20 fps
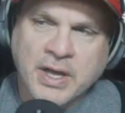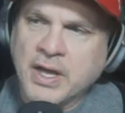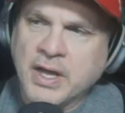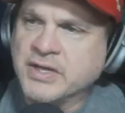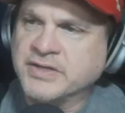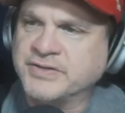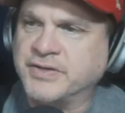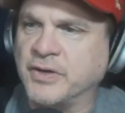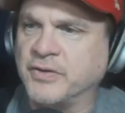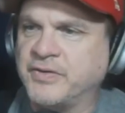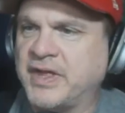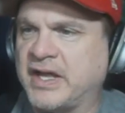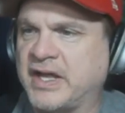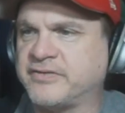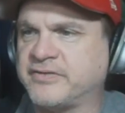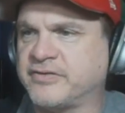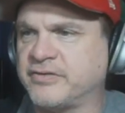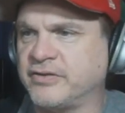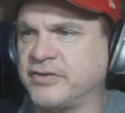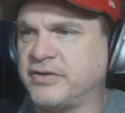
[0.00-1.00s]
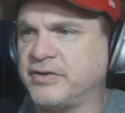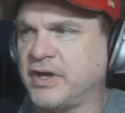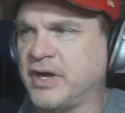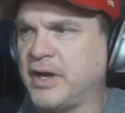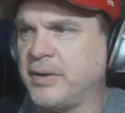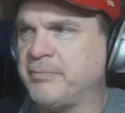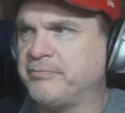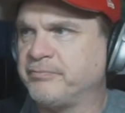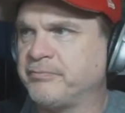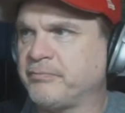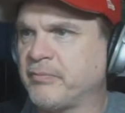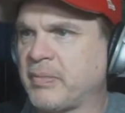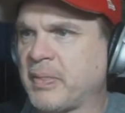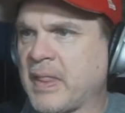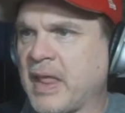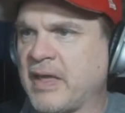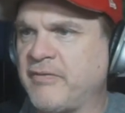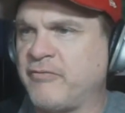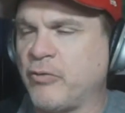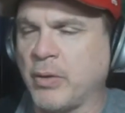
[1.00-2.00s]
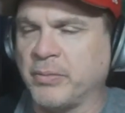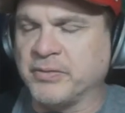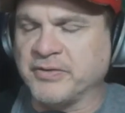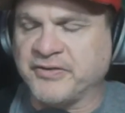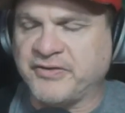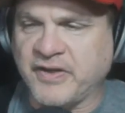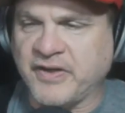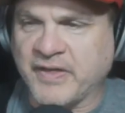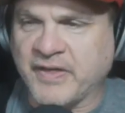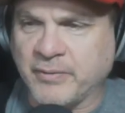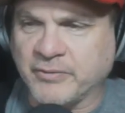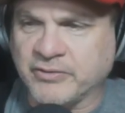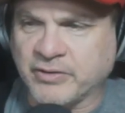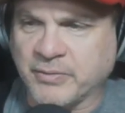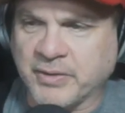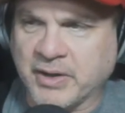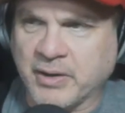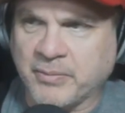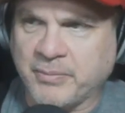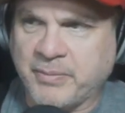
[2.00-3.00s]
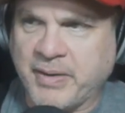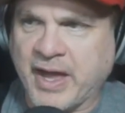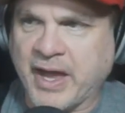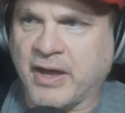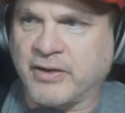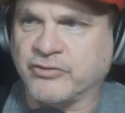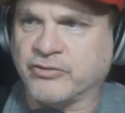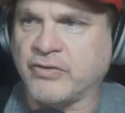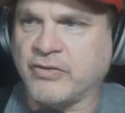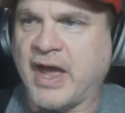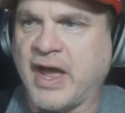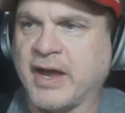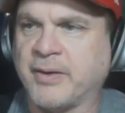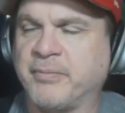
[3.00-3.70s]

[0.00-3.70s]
So that should, if you were able to see that, we should get it back on track.